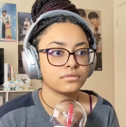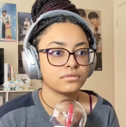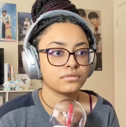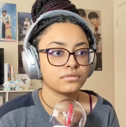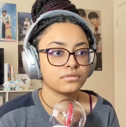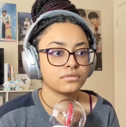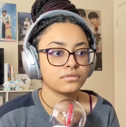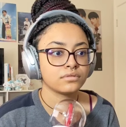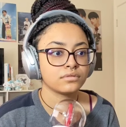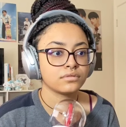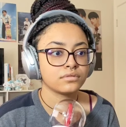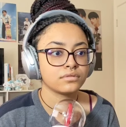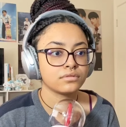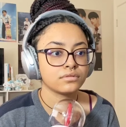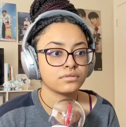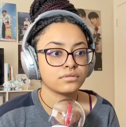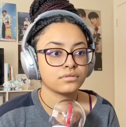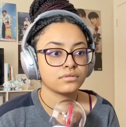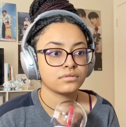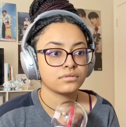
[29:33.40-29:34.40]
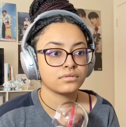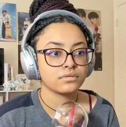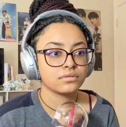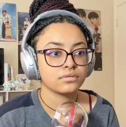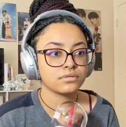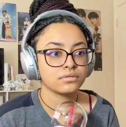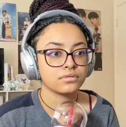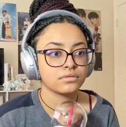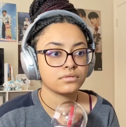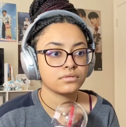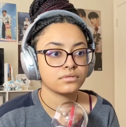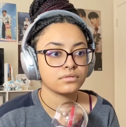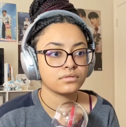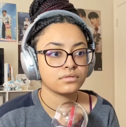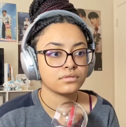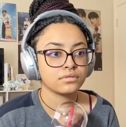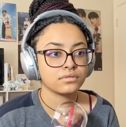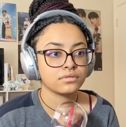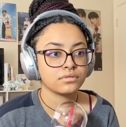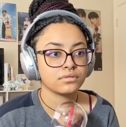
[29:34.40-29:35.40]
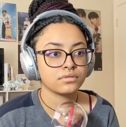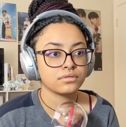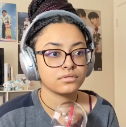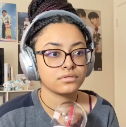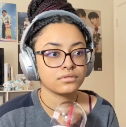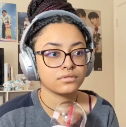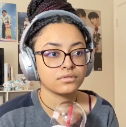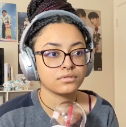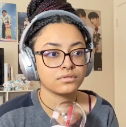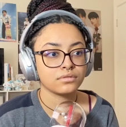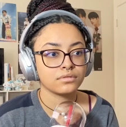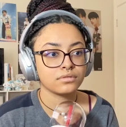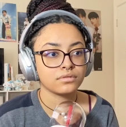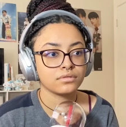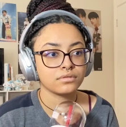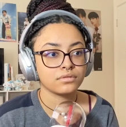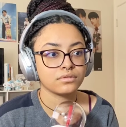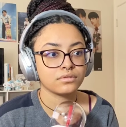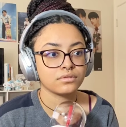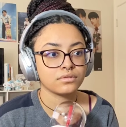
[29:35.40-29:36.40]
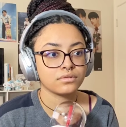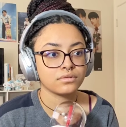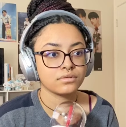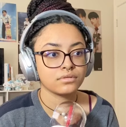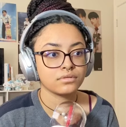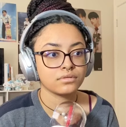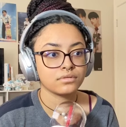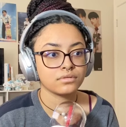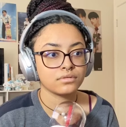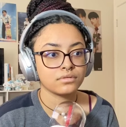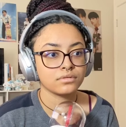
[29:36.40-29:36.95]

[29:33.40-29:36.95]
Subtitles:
Nobody speaks.